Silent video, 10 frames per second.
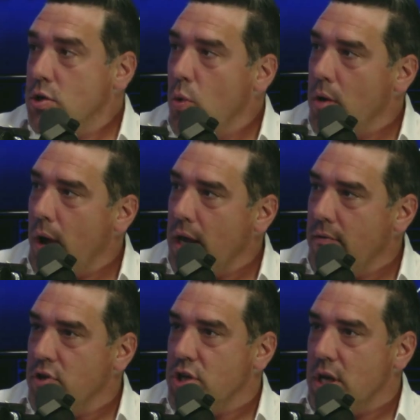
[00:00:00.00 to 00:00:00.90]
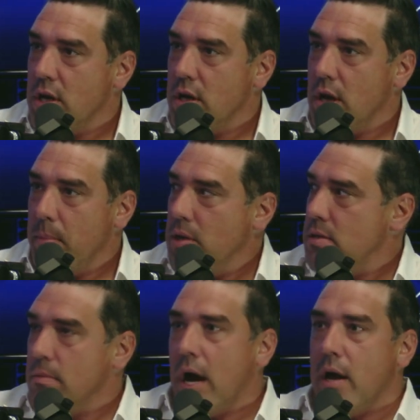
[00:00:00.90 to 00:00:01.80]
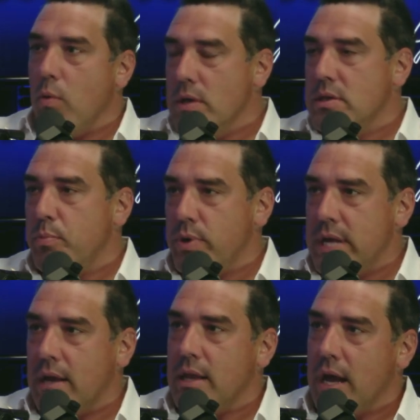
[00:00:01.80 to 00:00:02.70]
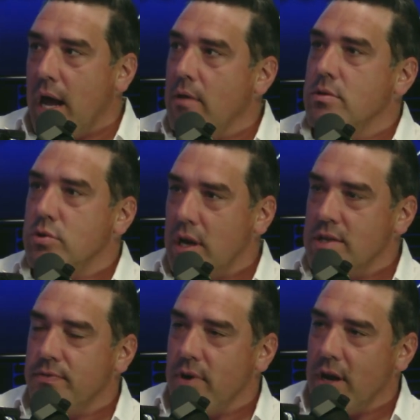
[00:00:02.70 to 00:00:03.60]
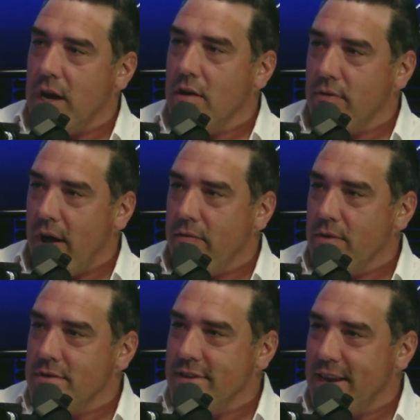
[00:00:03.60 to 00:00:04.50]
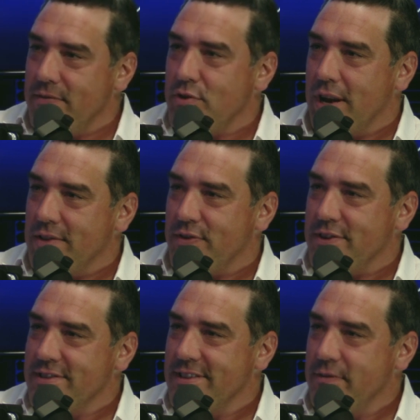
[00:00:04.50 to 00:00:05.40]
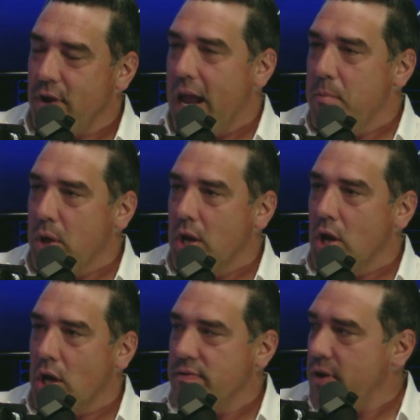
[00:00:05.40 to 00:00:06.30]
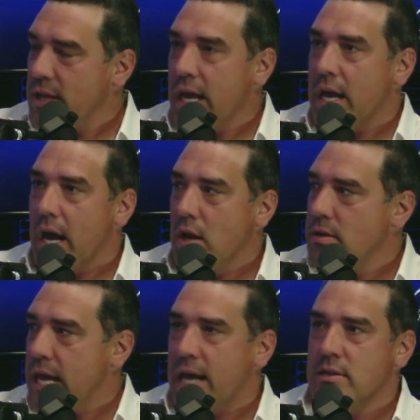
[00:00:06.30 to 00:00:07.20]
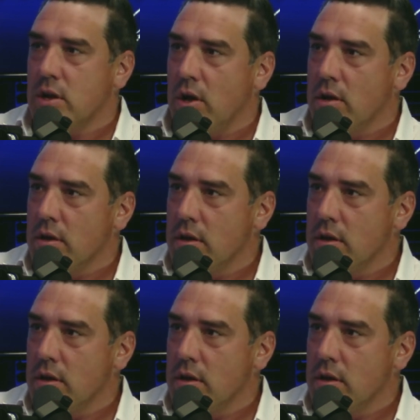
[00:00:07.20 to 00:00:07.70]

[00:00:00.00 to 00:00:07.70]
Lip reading: what do I give a shit about some guy who wants to protect the guy who's transferring in Revivos gift transfers for $8 million? Fuck that guy. No, tax it all.